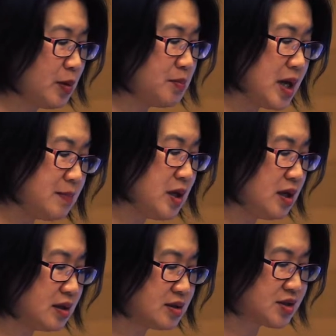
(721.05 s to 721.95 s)

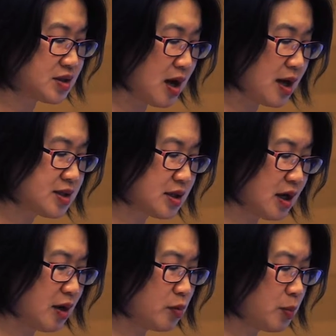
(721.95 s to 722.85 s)
maybe it does not
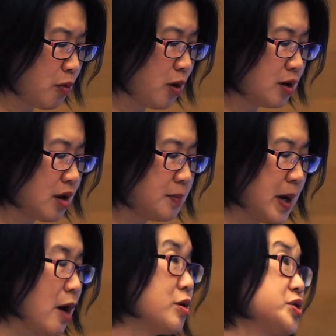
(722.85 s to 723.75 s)
report on
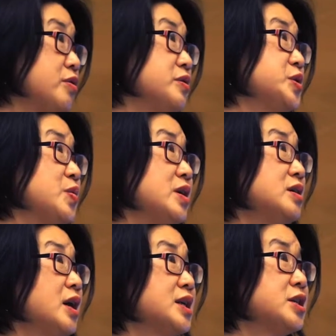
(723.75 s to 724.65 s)
power struggles within
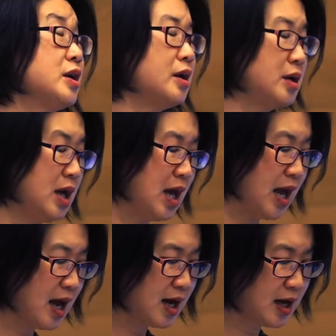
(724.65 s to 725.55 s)
Qatar
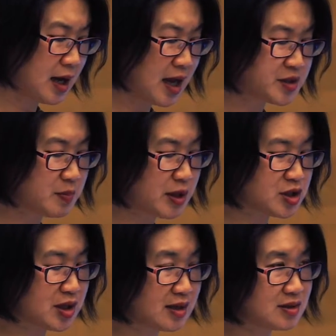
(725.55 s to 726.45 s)
as
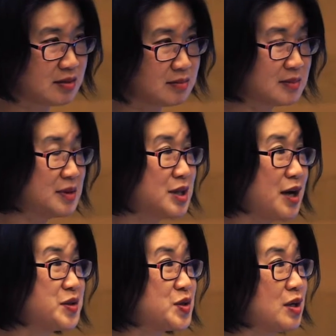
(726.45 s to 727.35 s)
much as it
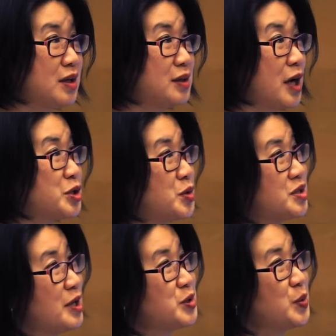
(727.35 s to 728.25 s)
does in countries
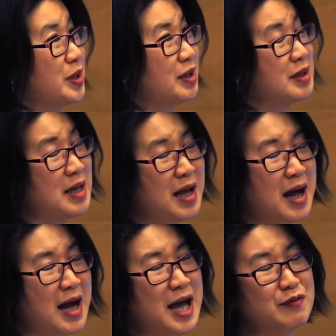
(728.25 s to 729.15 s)
elsewhere.
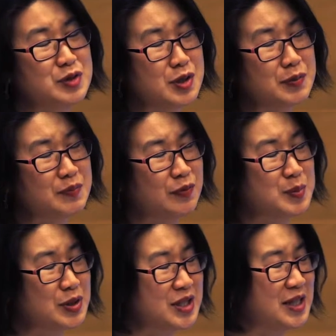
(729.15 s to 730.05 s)
I have a note from
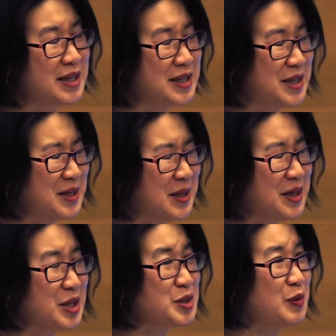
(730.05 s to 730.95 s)
looking at the
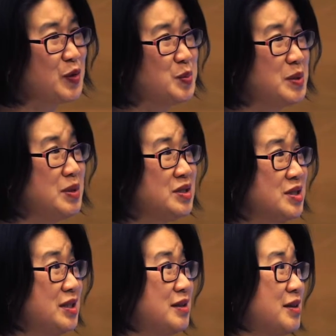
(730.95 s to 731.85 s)
history of the
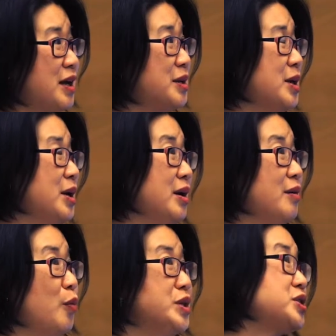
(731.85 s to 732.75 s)
BBC that
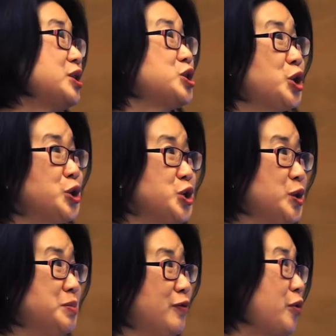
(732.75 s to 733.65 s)
Winston Churchill,
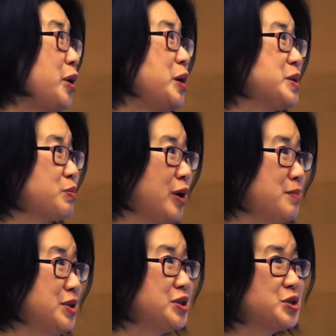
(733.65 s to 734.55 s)
before he was prime
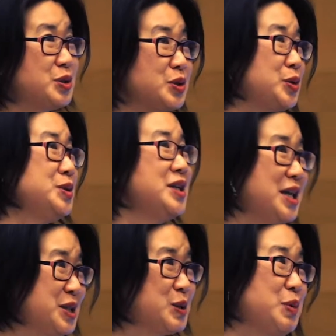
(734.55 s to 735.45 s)
minister, couldn't get
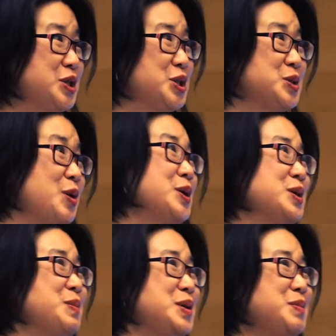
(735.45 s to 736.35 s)
his speeches onto
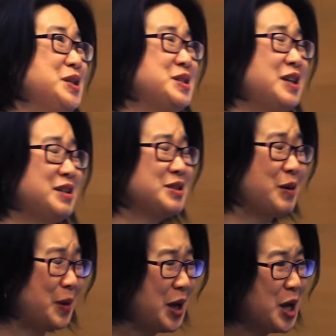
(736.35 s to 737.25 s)
the BBC.
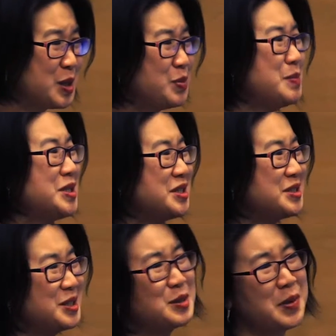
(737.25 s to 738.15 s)
So the BBC's
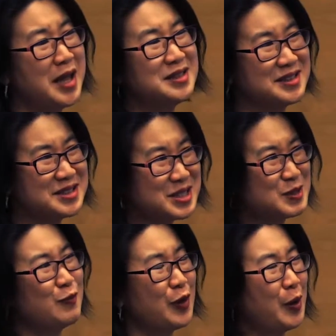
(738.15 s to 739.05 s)
independence is
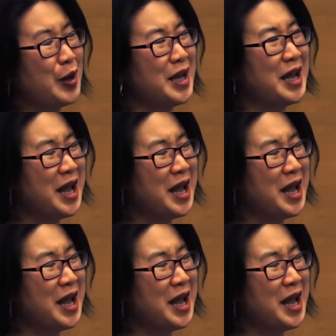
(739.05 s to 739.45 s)
very